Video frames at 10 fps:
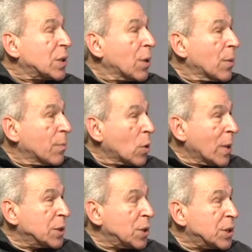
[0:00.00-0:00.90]
their
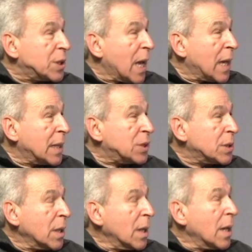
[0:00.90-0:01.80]
immigration status?
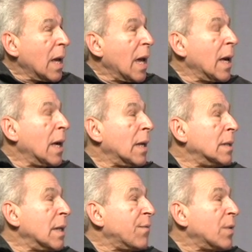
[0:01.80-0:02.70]

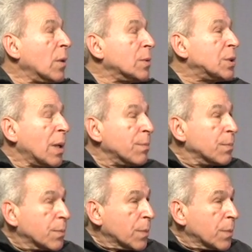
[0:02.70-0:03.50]
And if there was some